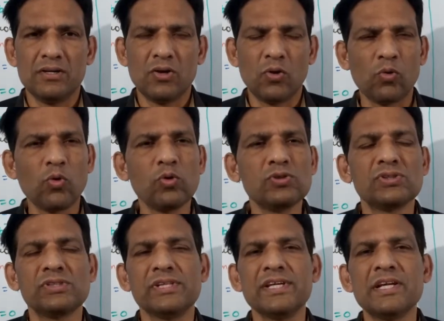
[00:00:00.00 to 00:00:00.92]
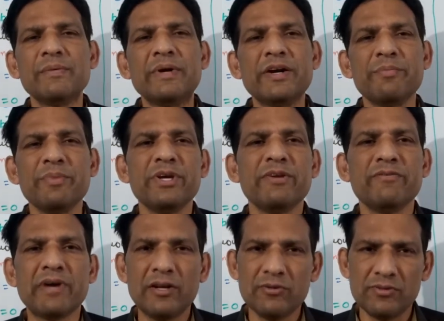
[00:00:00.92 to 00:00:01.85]
Rolle's theorem and mean
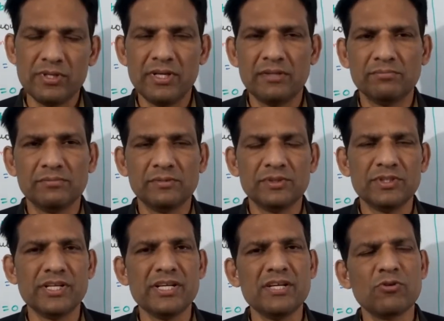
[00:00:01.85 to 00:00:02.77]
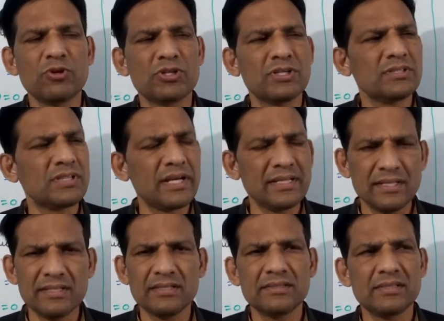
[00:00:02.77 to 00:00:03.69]
value theorem. 3 questions I
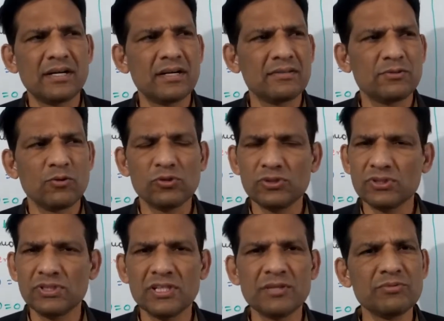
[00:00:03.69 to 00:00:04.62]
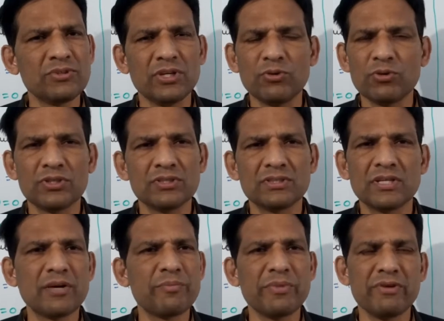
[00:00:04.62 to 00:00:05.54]
think on Rolle's theorem, 3 questions
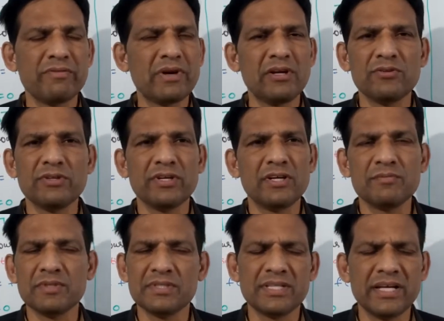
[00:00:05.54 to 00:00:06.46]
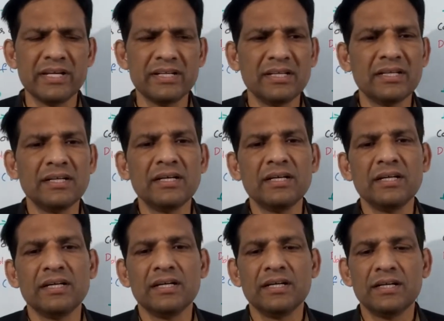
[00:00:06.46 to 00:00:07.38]
on mean value theorem is there.
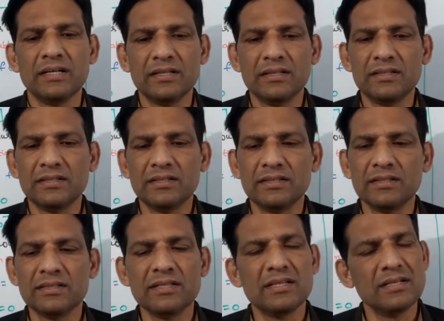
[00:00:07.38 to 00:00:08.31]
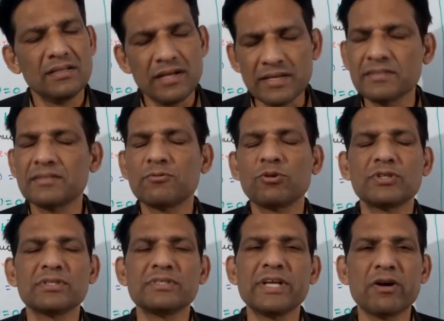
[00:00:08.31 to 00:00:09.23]
See, less
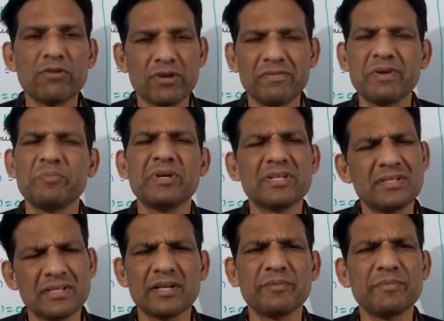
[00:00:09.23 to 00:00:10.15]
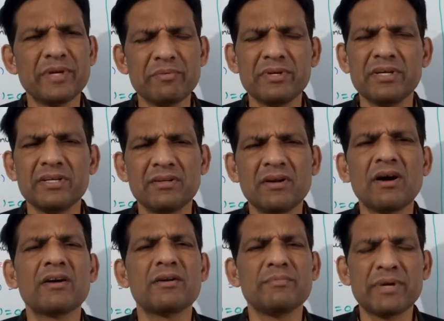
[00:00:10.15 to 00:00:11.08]
questions they have given me, so that may be
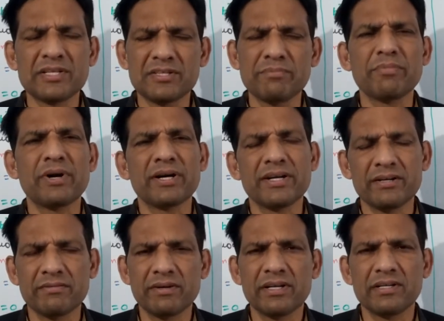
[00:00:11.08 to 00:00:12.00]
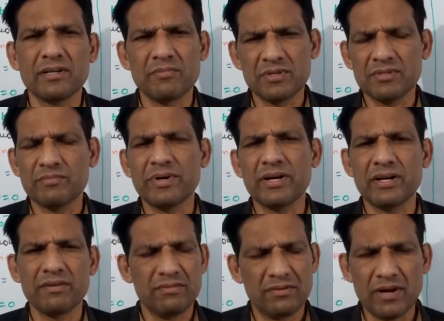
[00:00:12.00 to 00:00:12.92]
not much important for examination point
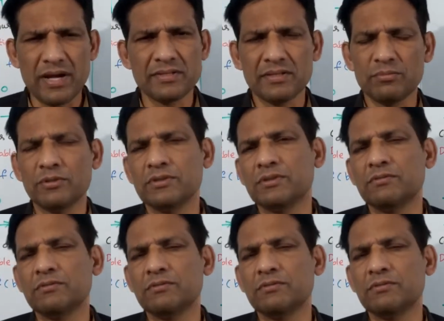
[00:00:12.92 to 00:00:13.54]
of view, I suppose.